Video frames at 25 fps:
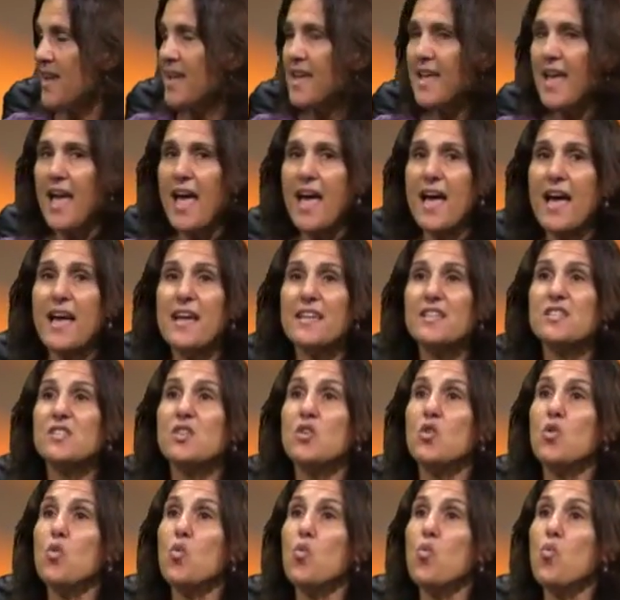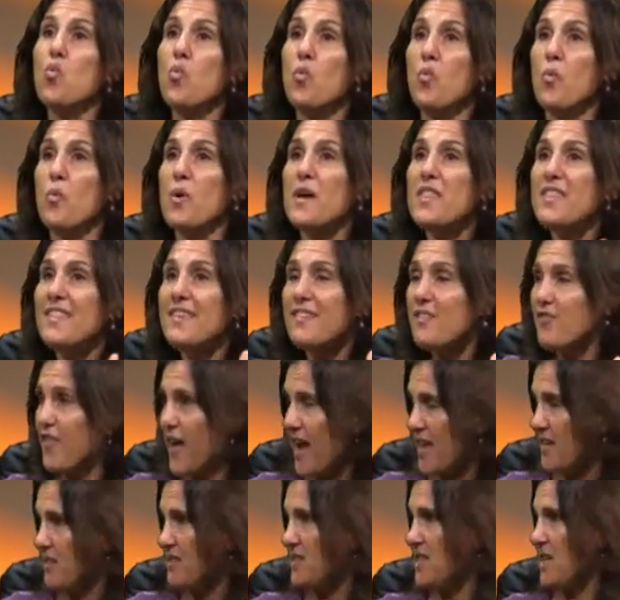And with this
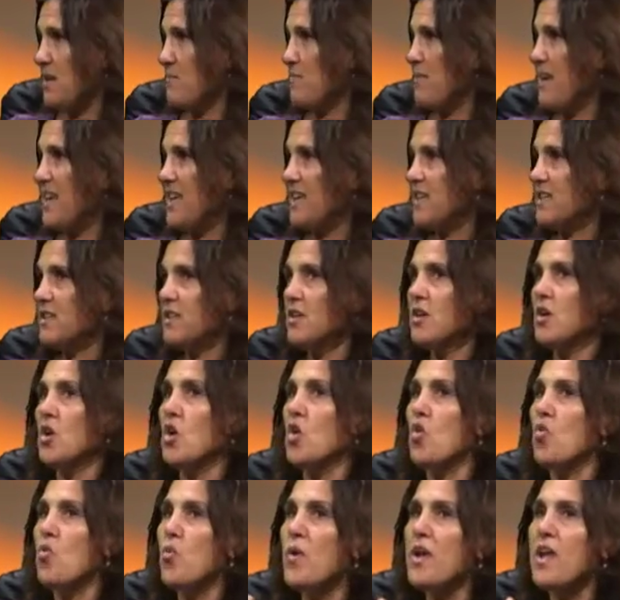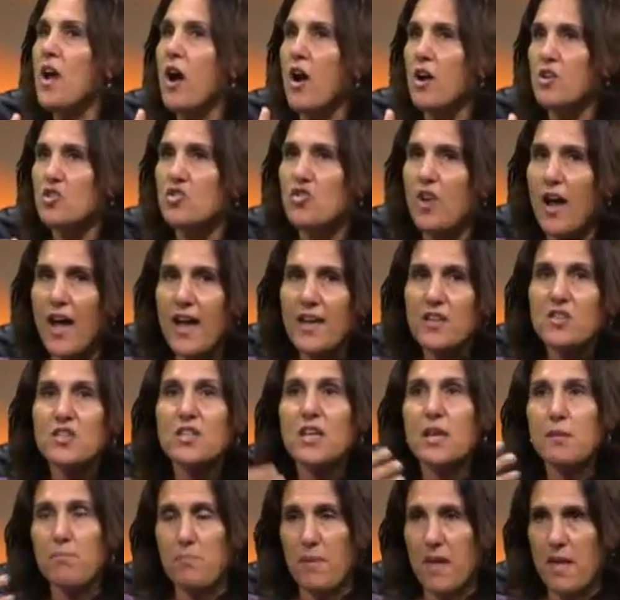final 10 million, we are trying to
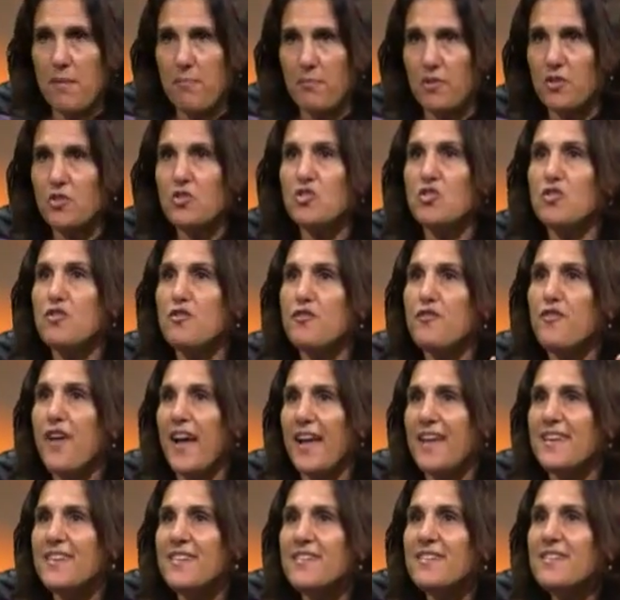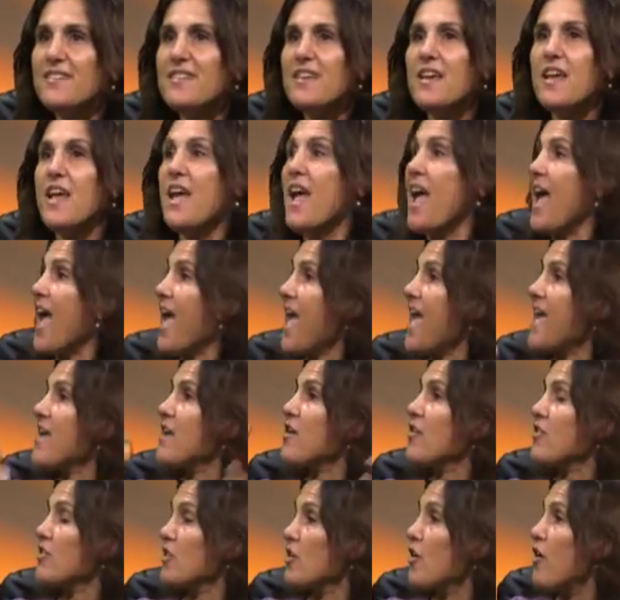get people to fund a
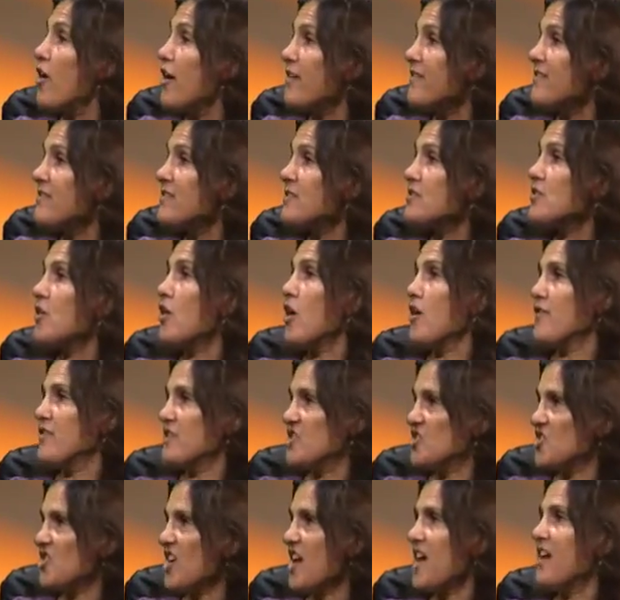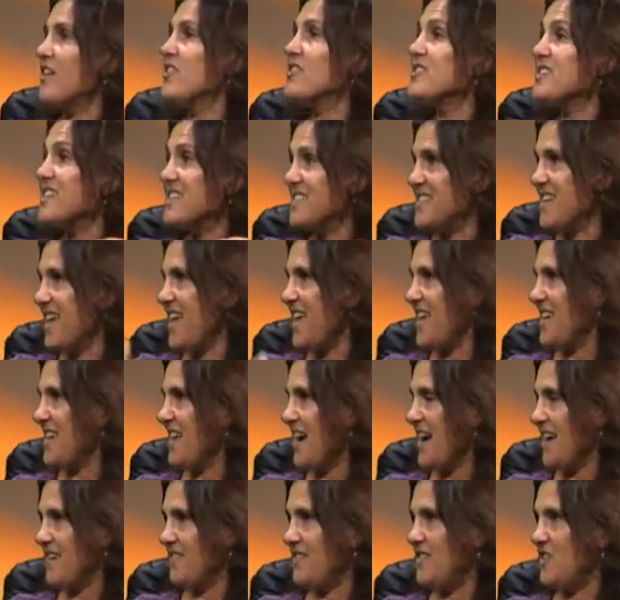cost of a child a day in
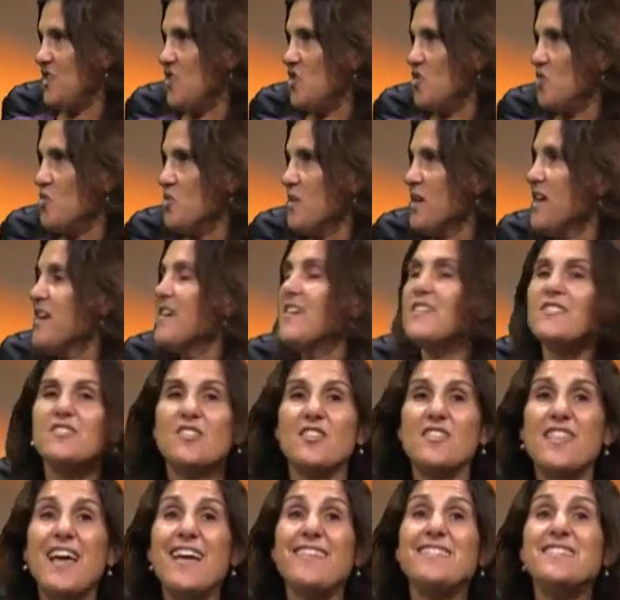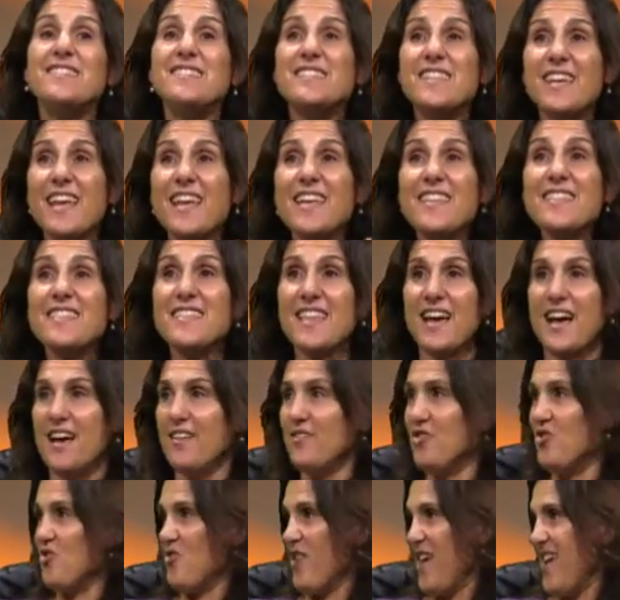ICU. So that's
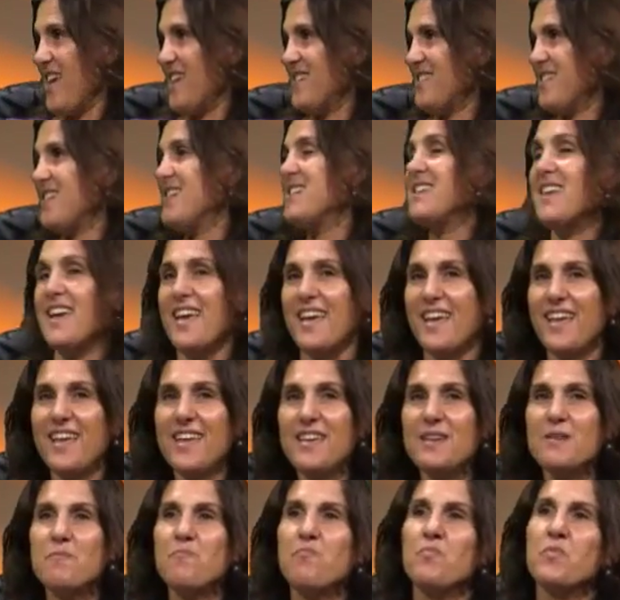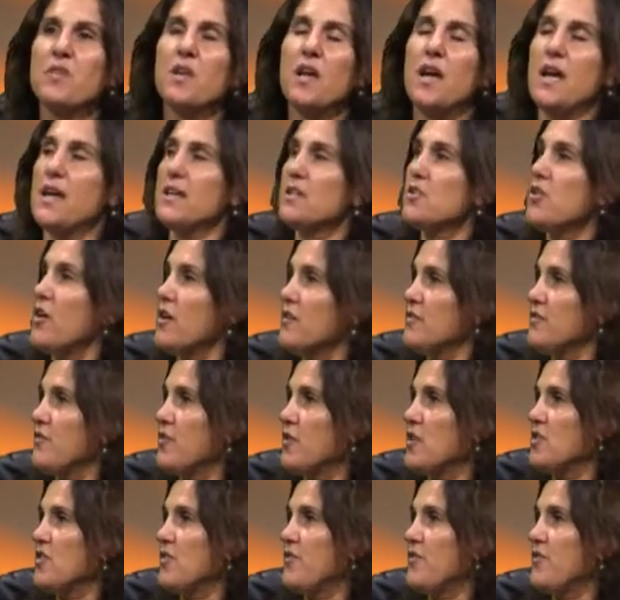10,000 rand a day it costs for